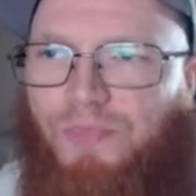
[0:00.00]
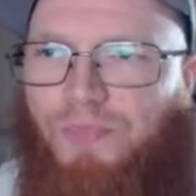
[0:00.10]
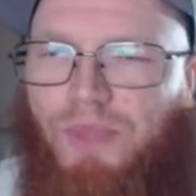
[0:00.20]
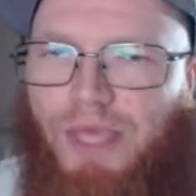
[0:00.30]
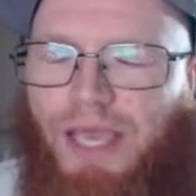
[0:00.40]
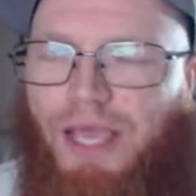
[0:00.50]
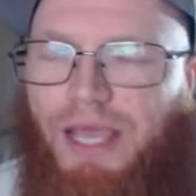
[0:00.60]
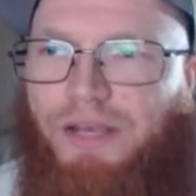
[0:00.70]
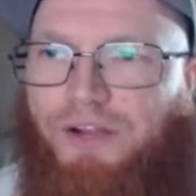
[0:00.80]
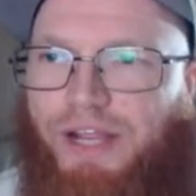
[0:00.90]

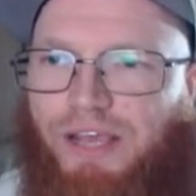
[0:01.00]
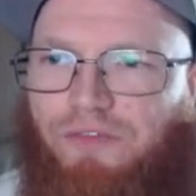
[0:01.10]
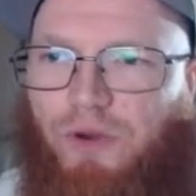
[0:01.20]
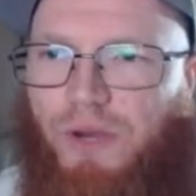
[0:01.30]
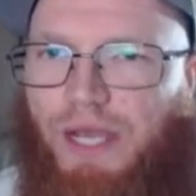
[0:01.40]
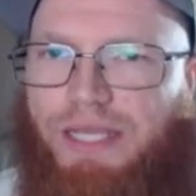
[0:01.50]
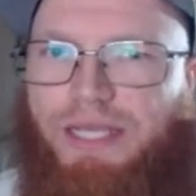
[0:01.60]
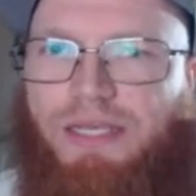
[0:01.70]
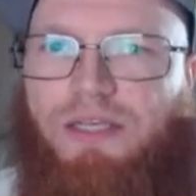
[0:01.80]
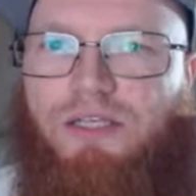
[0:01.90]
and you're getting it for $90.
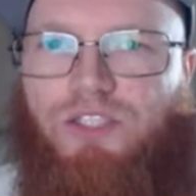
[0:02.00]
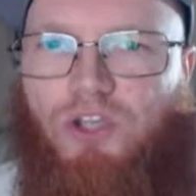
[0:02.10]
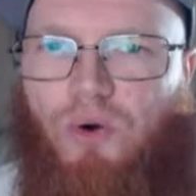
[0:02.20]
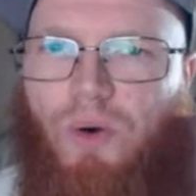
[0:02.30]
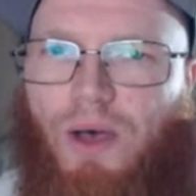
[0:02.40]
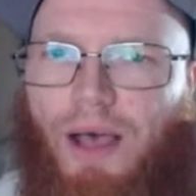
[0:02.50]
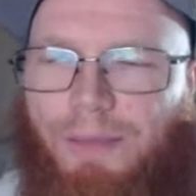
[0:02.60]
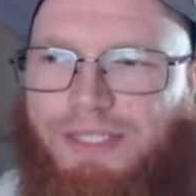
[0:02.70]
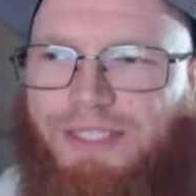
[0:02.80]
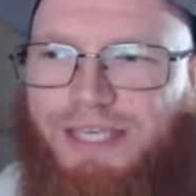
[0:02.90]
So I'm
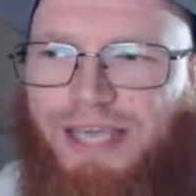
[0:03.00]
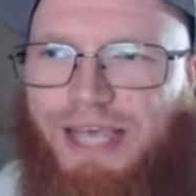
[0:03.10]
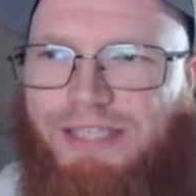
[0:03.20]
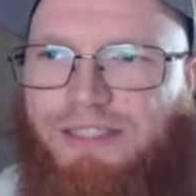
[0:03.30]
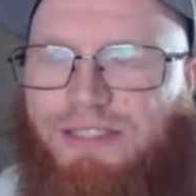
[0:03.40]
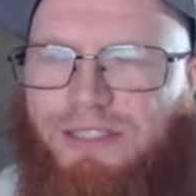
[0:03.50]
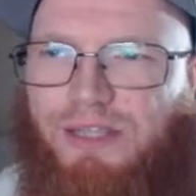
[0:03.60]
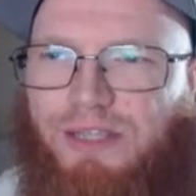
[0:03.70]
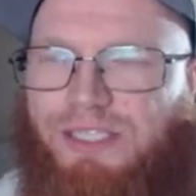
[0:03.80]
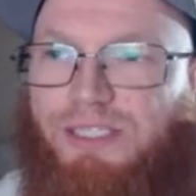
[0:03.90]
going to say yes.
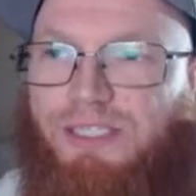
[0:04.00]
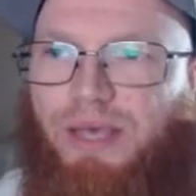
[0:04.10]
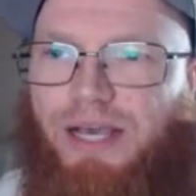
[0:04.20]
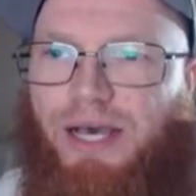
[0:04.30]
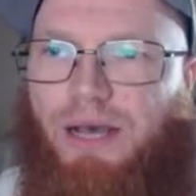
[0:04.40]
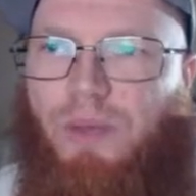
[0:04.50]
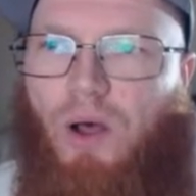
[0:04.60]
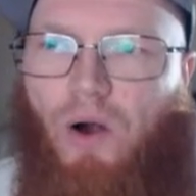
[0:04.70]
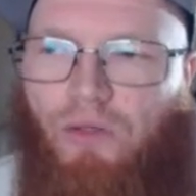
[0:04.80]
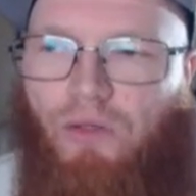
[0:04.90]
This is a pickup,
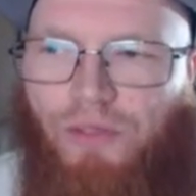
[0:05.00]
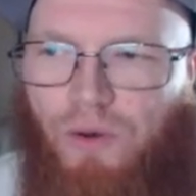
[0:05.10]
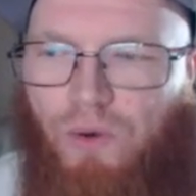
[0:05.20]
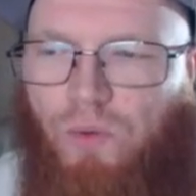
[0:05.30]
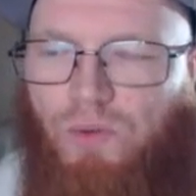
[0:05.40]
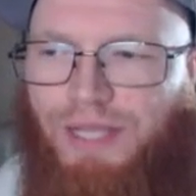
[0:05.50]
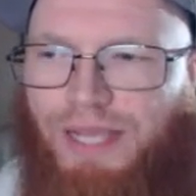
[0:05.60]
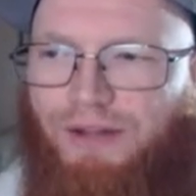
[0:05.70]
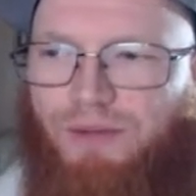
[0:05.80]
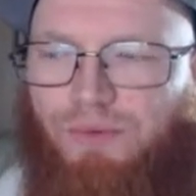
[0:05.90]
although
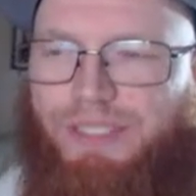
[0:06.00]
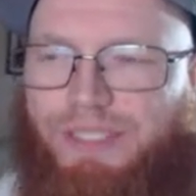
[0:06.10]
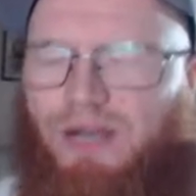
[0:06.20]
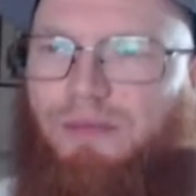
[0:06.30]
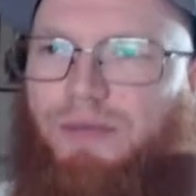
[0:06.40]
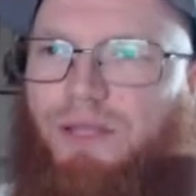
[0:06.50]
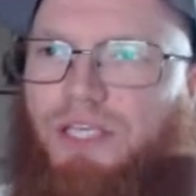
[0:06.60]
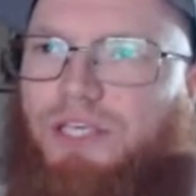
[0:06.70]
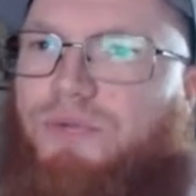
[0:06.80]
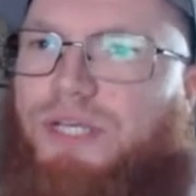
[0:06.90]
later when we talk about the
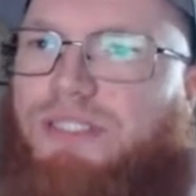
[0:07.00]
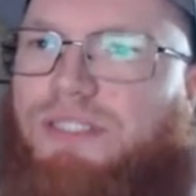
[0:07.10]
units,